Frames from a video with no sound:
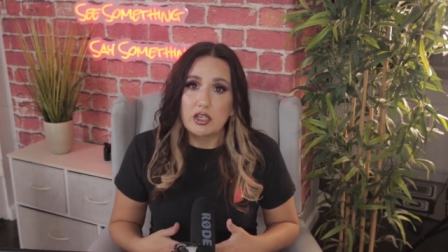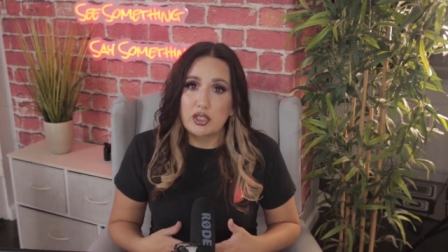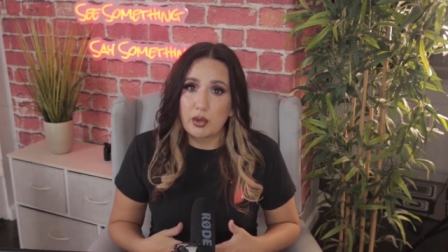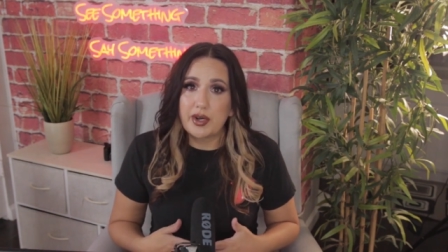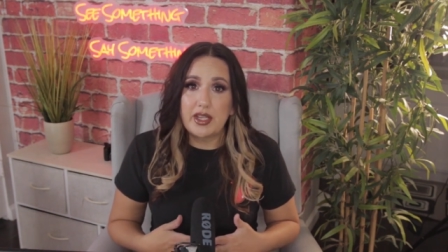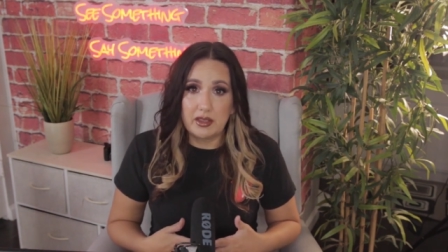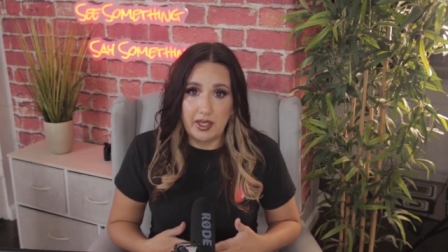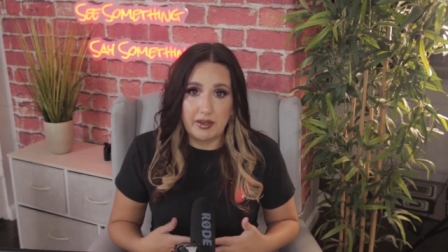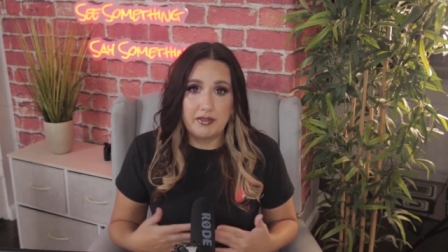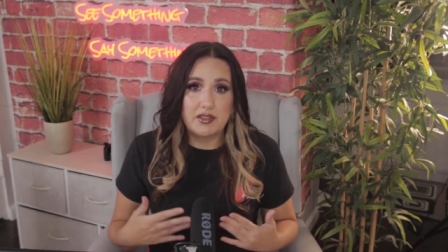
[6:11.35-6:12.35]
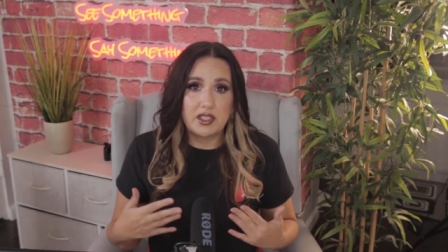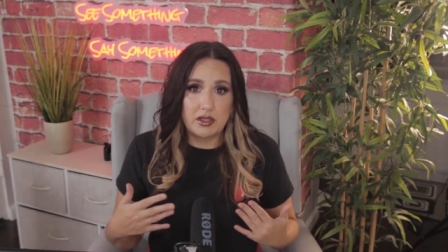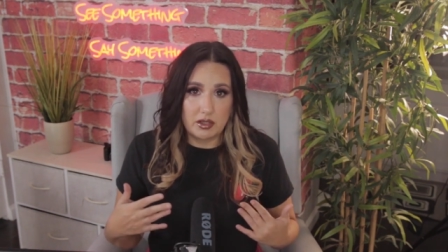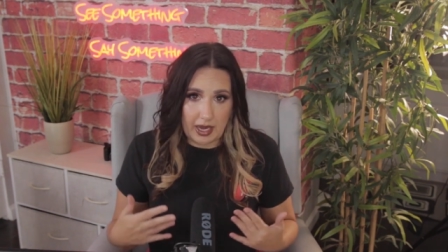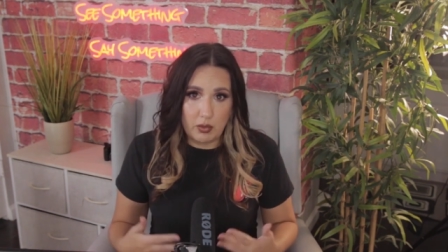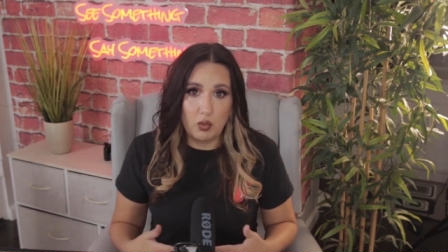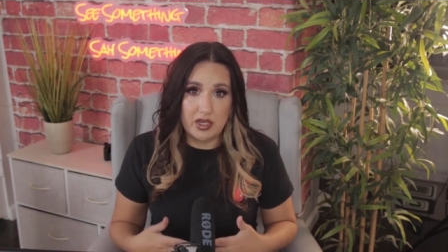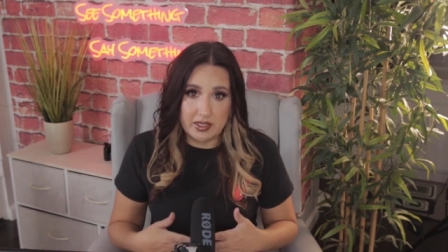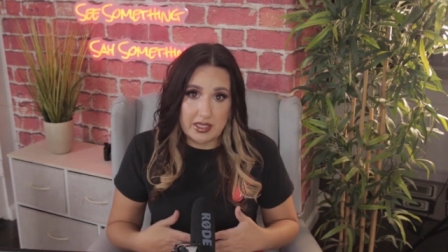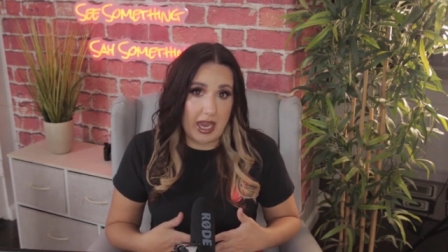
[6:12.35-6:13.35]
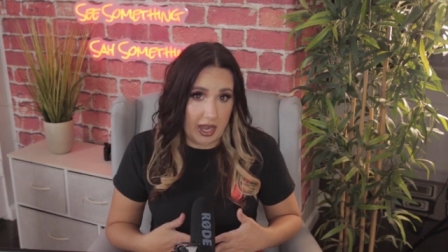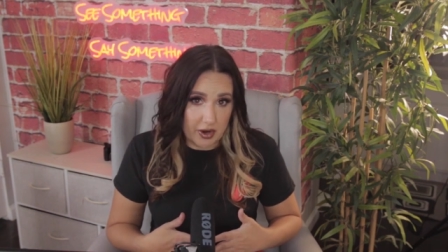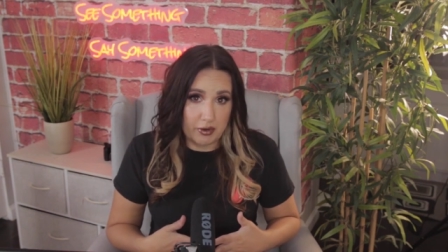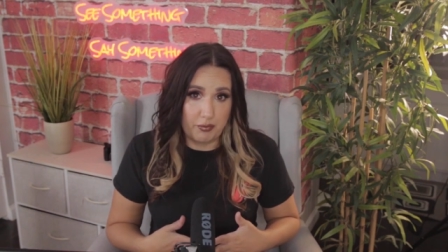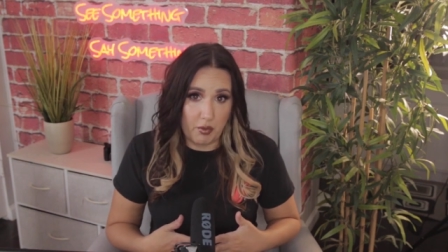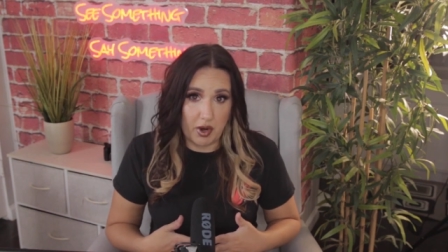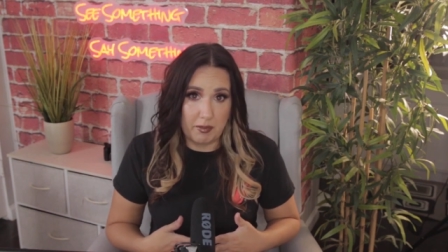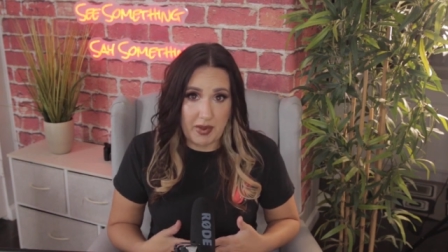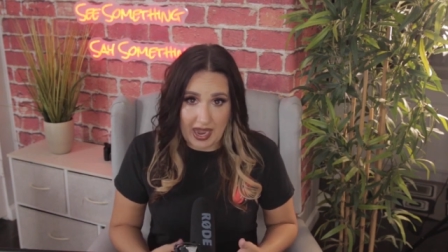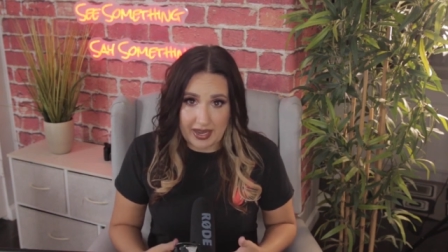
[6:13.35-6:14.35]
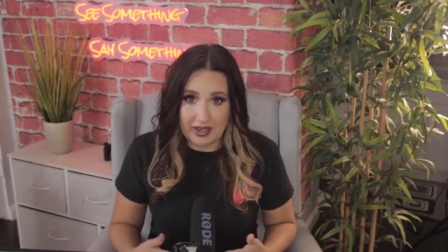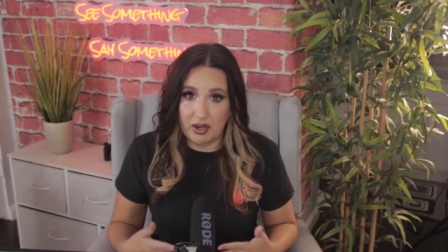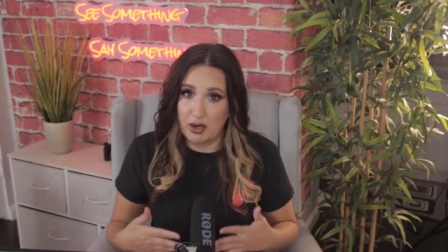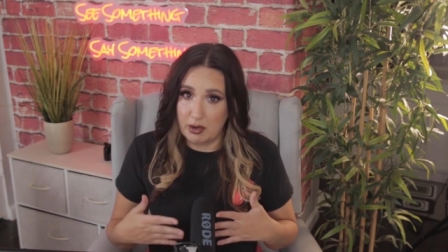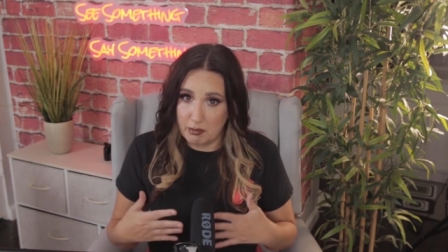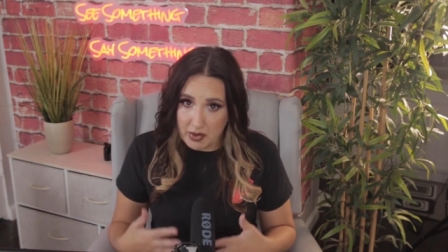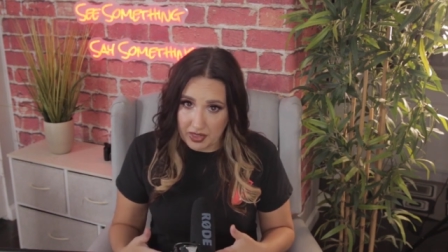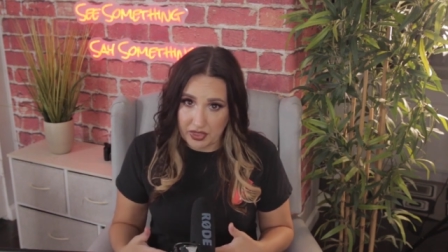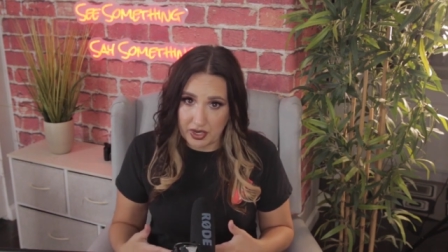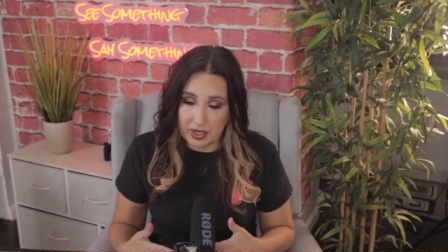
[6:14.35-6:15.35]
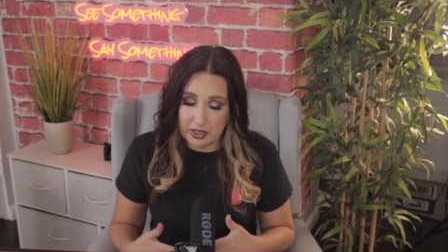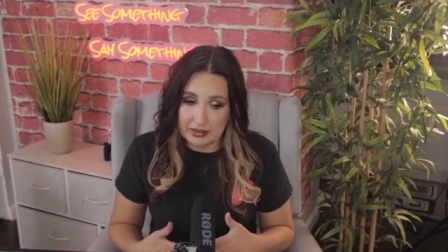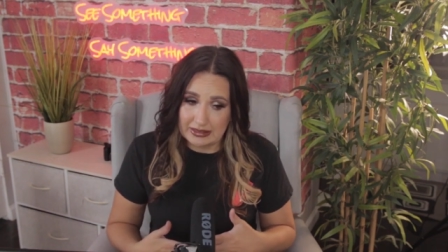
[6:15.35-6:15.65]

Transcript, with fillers: Tori lived and was cared for by her mother.